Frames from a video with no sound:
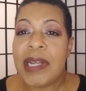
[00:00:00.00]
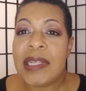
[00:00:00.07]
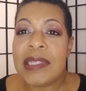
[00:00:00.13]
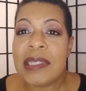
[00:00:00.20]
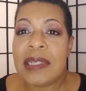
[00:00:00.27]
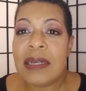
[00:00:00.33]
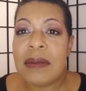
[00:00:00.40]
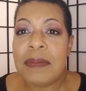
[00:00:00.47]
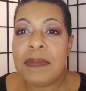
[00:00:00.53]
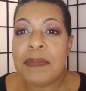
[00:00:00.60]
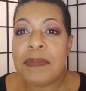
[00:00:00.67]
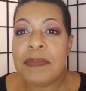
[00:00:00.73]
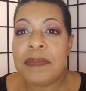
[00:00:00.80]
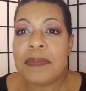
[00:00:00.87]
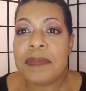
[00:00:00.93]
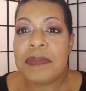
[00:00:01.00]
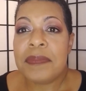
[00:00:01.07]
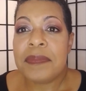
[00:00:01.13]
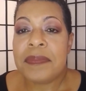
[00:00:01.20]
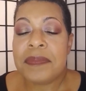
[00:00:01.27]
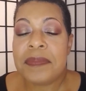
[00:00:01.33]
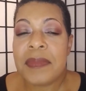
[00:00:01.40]
some
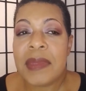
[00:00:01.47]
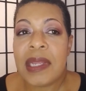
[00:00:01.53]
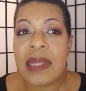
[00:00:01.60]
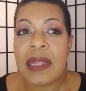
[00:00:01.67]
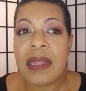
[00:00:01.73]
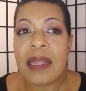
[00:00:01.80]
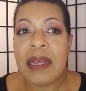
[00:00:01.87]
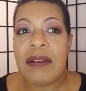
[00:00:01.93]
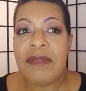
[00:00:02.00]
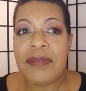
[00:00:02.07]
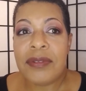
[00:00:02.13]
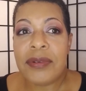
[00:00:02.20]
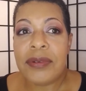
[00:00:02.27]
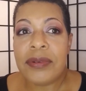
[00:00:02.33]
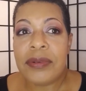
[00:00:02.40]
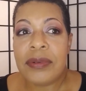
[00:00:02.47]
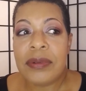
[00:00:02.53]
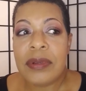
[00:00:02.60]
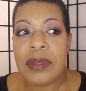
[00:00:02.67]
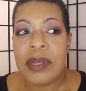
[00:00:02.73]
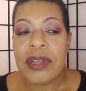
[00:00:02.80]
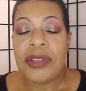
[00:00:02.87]
level,
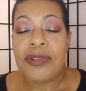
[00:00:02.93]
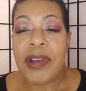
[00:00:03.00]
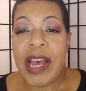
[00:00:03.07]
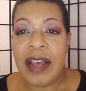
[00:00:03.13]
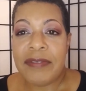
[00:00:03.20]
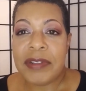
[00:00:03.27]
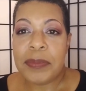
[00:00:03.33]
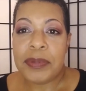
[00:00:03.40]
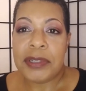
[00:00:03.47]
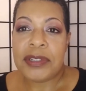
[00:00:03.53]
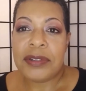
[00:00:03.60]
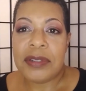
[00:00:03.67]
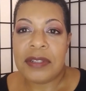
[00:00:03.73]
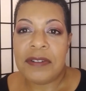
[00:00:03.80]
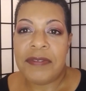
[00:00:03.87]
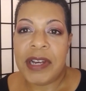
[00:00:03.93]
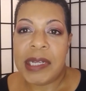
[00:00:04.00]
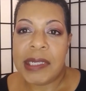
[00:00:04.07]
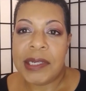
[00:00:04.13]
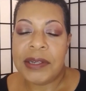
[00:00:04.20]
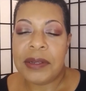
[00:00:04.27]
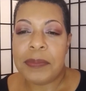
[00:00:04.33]
you have to put yourself
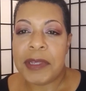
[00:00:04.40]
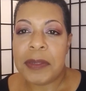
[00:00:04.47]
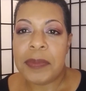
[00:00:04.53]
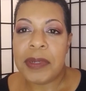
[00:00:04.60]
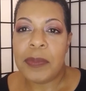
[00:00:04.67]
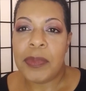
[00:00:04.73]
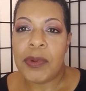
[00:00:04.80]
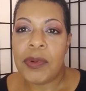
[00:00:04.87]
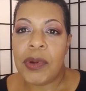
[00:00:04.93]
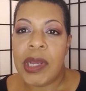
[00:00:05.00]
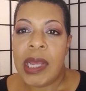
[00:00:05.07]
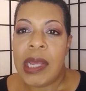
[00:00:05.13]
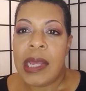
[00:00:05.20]
out there to meet people.